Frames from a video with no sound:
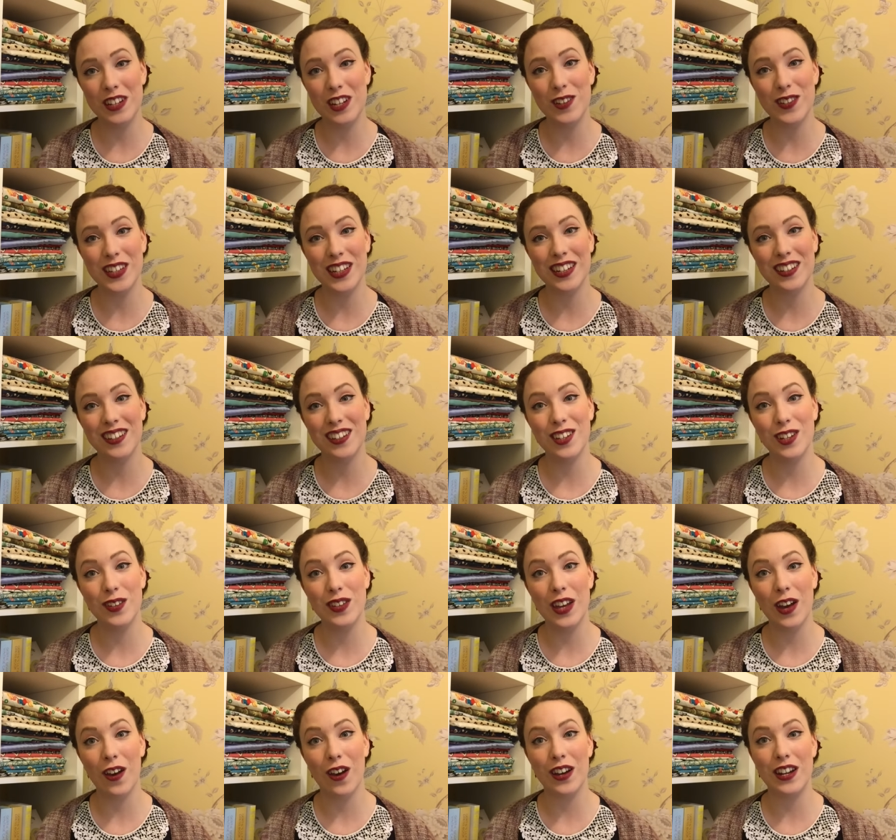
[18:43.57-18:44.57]
using new
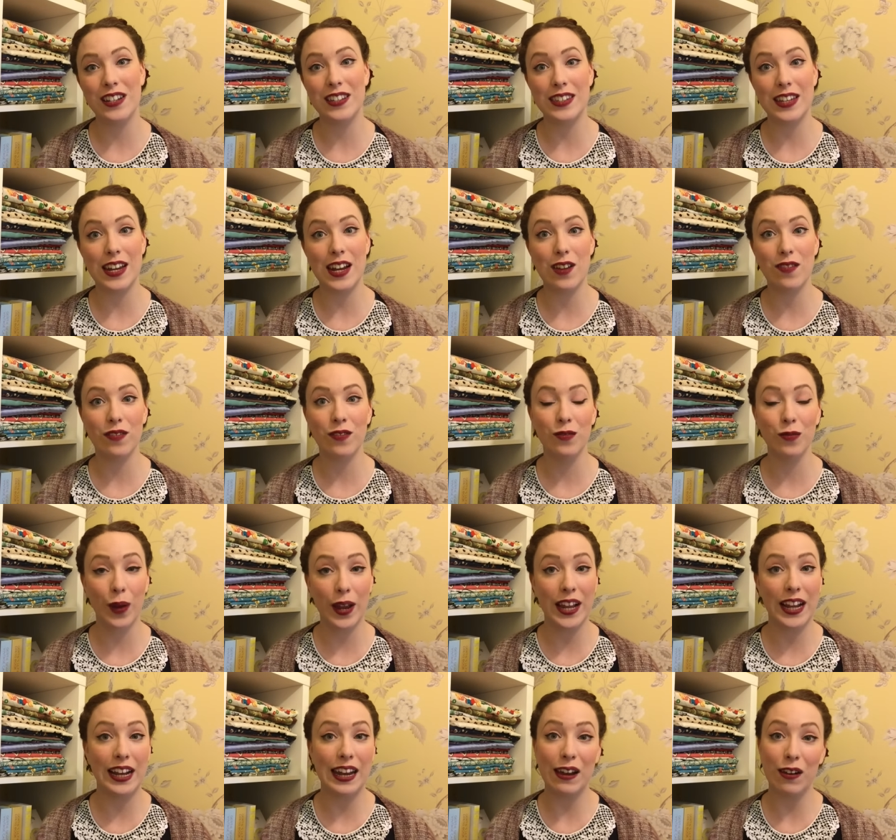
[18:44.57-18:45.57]
yarn instead of
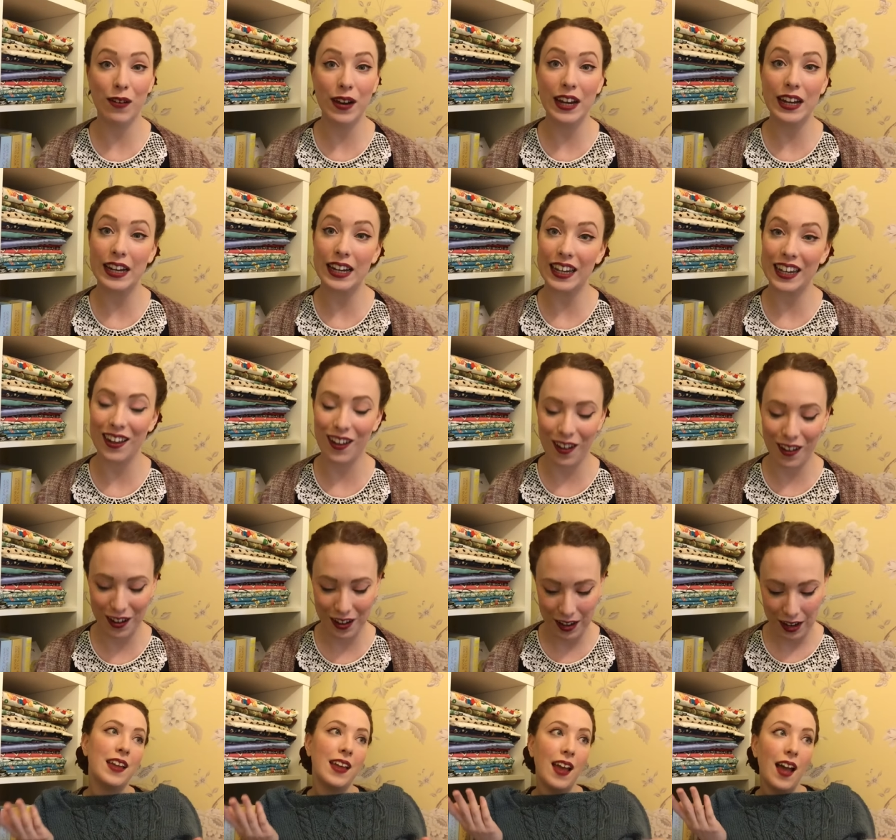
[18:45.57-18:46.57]
wrinkly crinkly
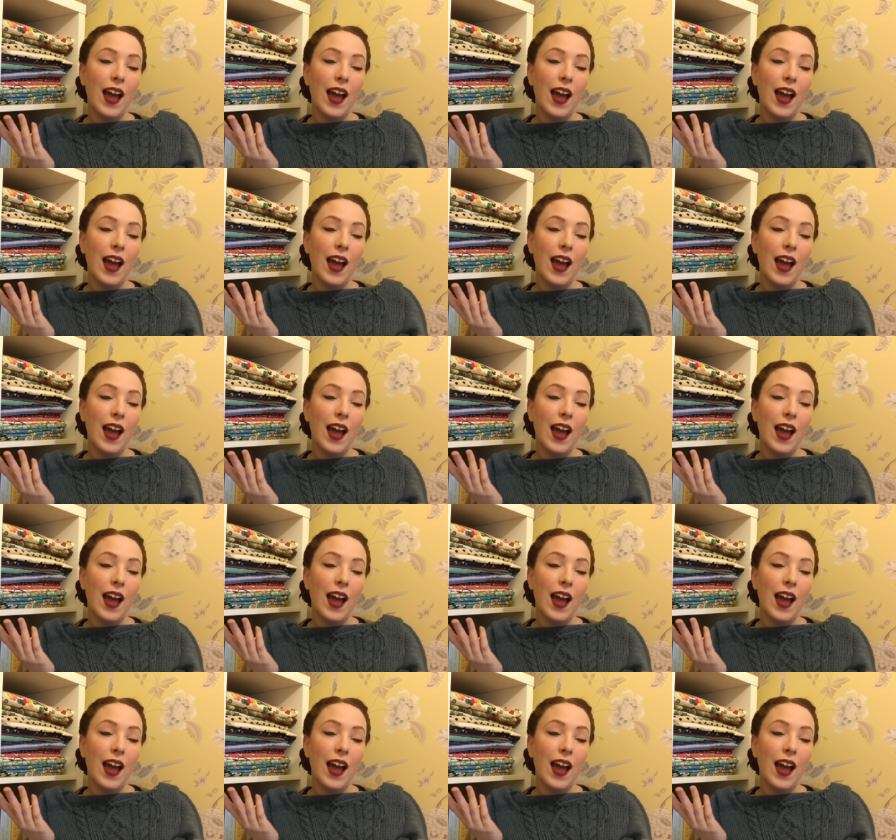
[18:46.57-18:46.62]
yarn.